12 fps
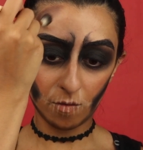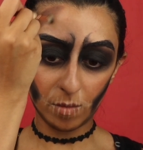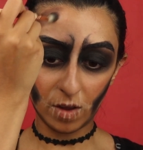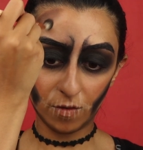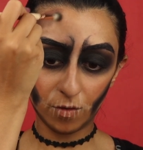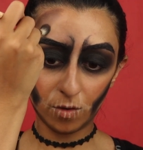of
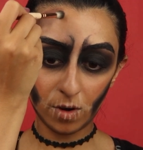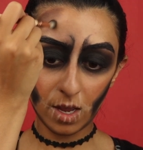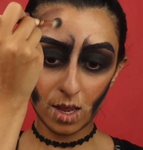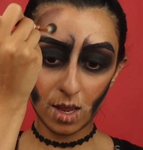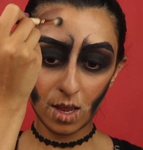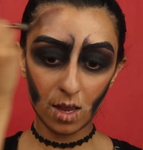my
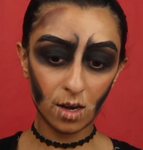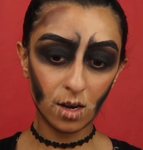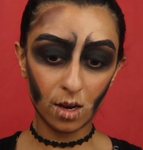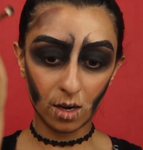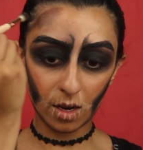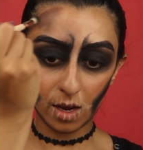forehead
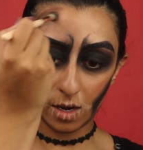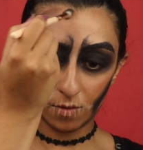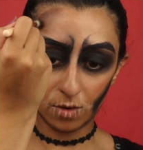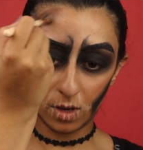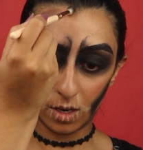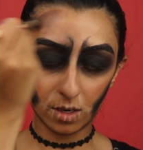and kind
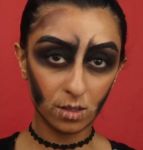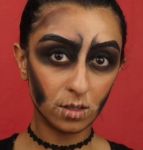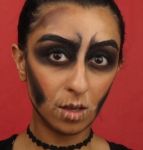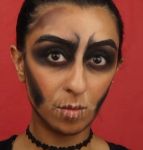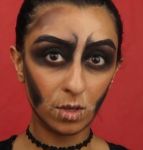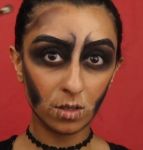of doing a
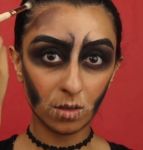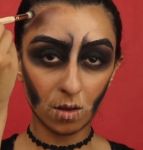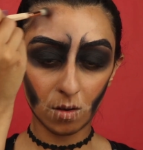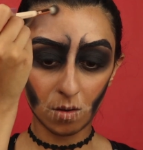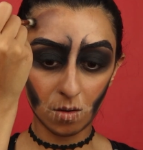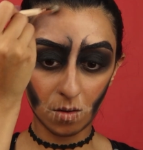
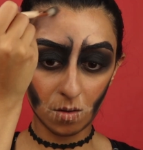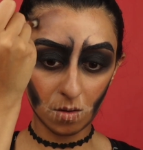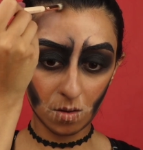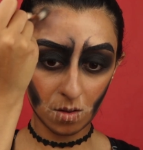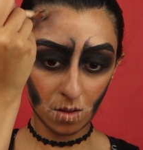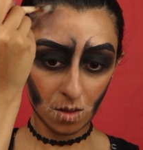
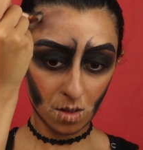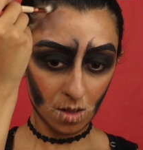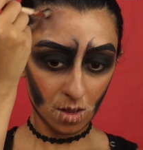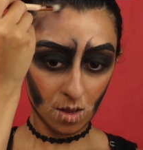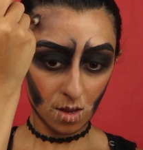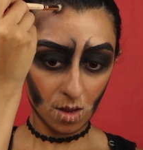semicircle
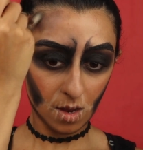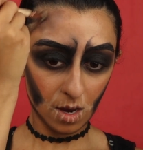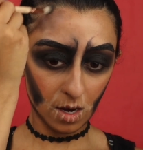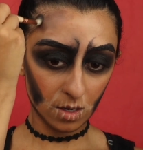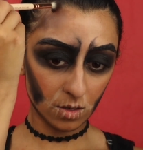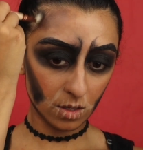
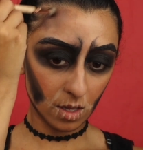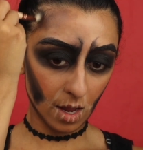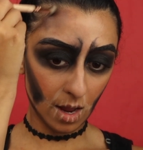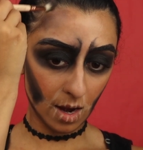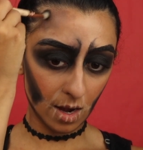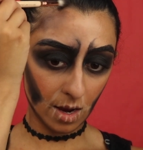into the
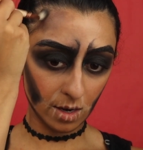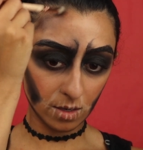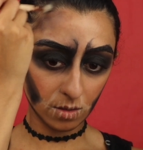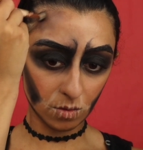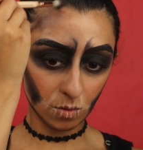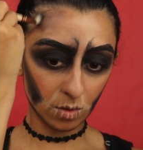hairline
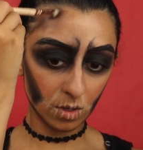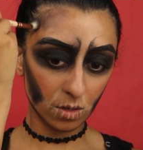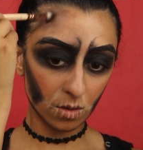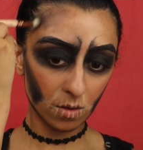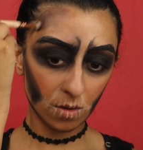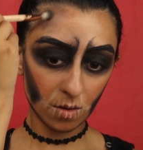as
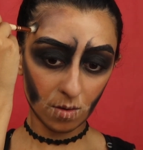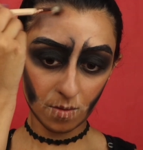well.